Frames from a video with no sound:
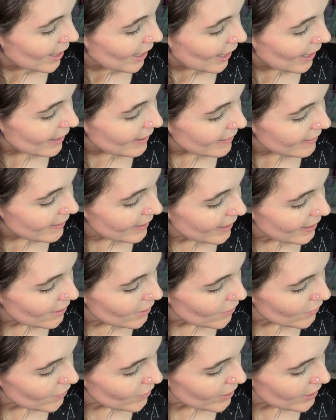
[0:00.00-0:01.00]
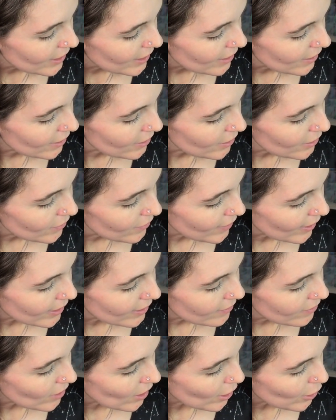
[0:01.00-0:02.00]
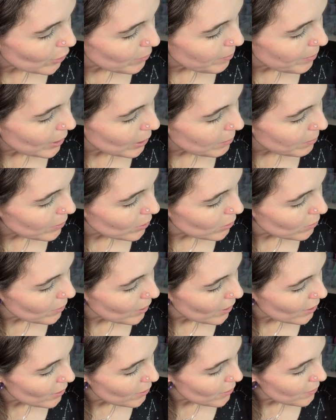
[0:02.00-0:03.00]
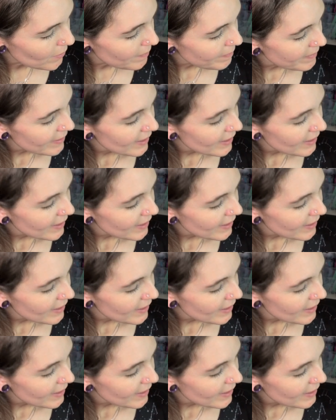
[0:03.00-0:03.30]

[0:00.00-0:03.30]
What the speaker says: And then over here, you've kind of got a purple row,